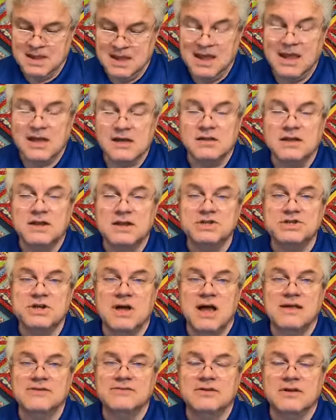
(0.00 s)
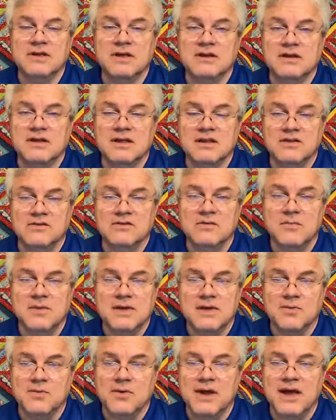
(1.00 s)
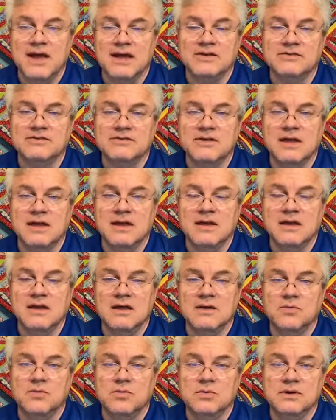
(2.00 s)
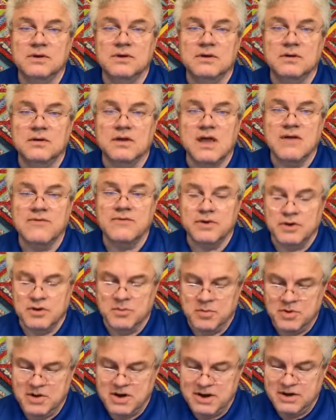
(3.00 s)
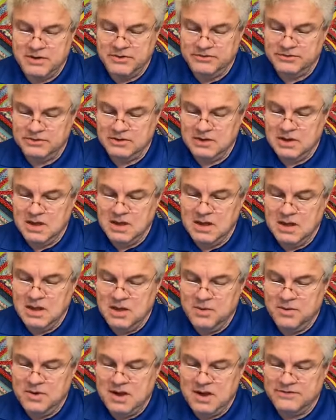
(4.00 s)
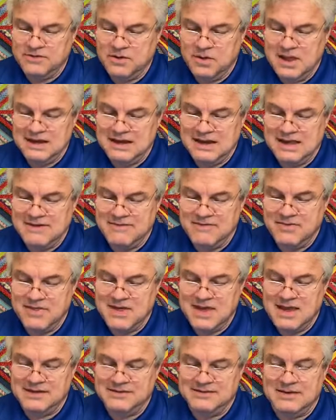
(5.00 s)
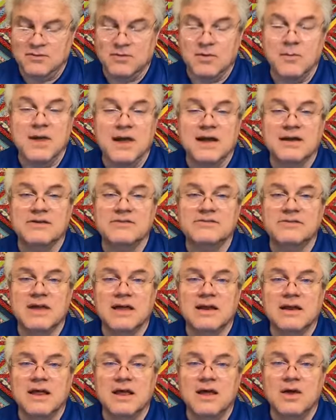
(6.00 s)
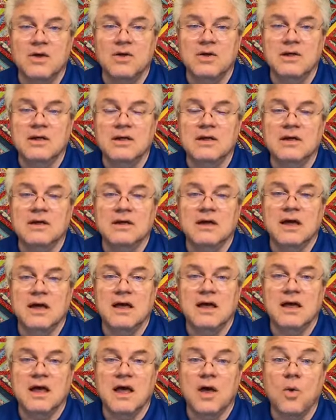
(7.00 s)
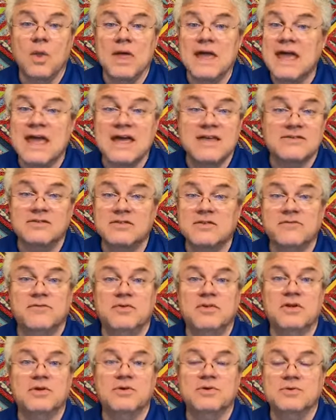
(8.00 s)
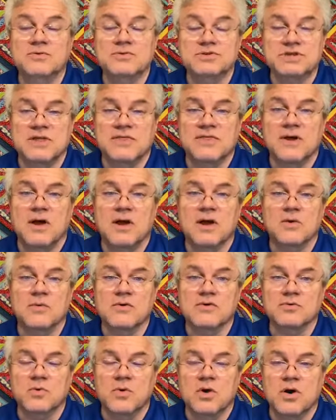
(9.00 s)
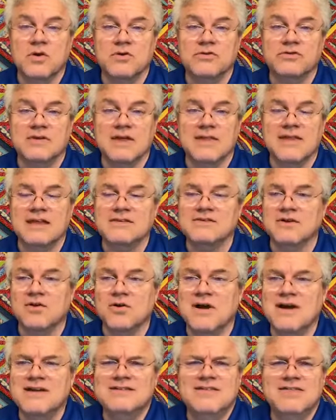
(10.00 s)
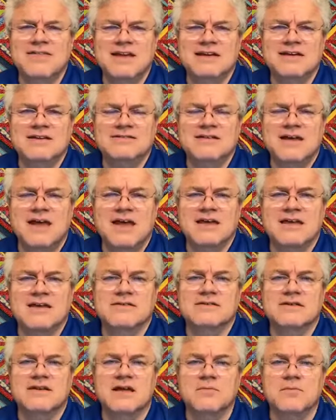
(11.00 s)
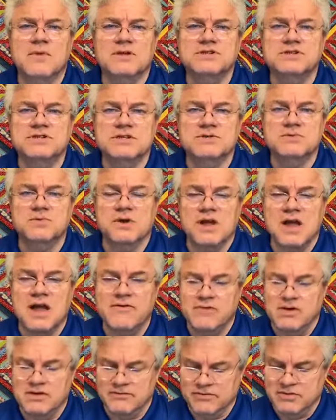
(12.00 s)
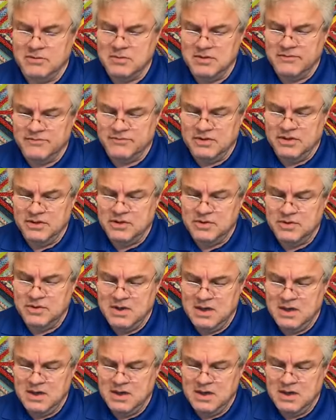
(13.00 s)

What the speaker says: And Glenda Johnson continues to be at Rex and would covet your prayers. Would also like to give thanks that Rebecca Sandell only has the flu. She thought it was worse, and that's a crazy thing to say, isn't it? But she's recovering from the flu,